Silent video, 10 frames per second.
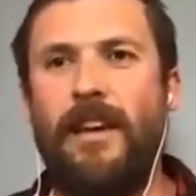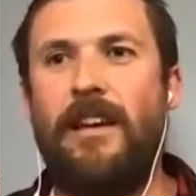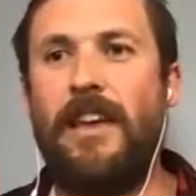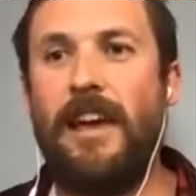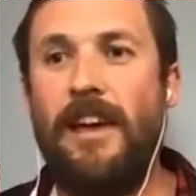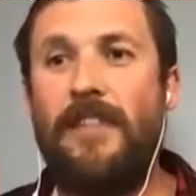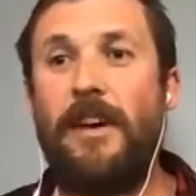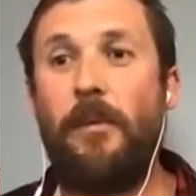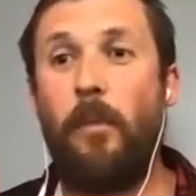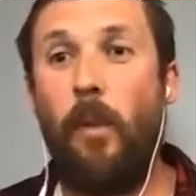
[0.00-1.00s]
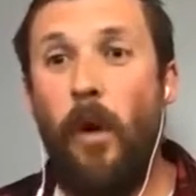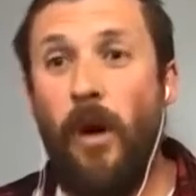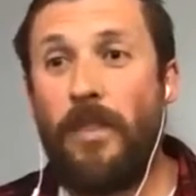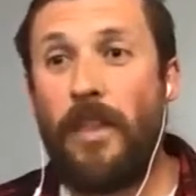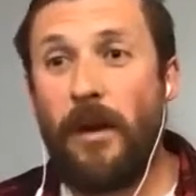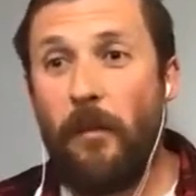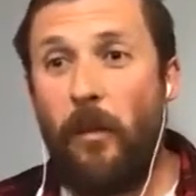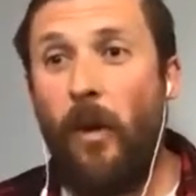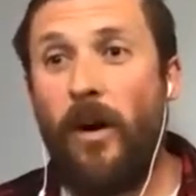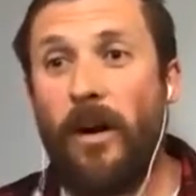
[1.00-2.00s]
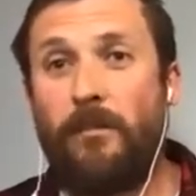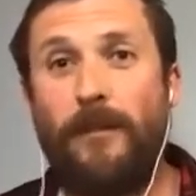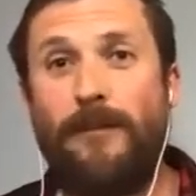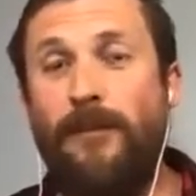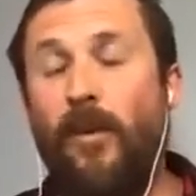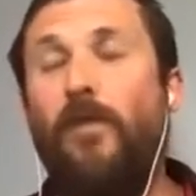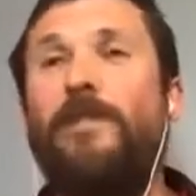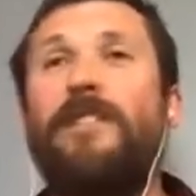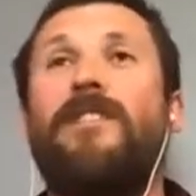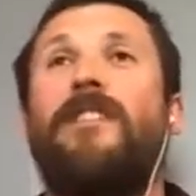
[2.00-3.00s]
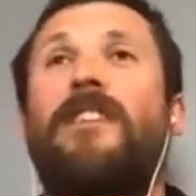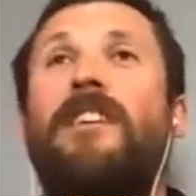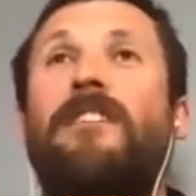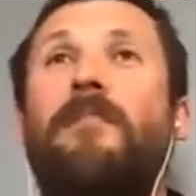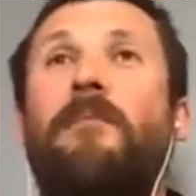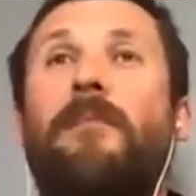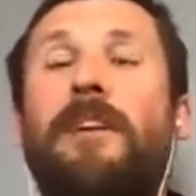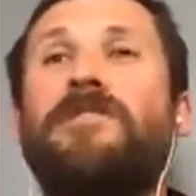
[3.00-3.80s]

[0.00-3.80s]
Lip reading: Yeah, their work performance. Imagine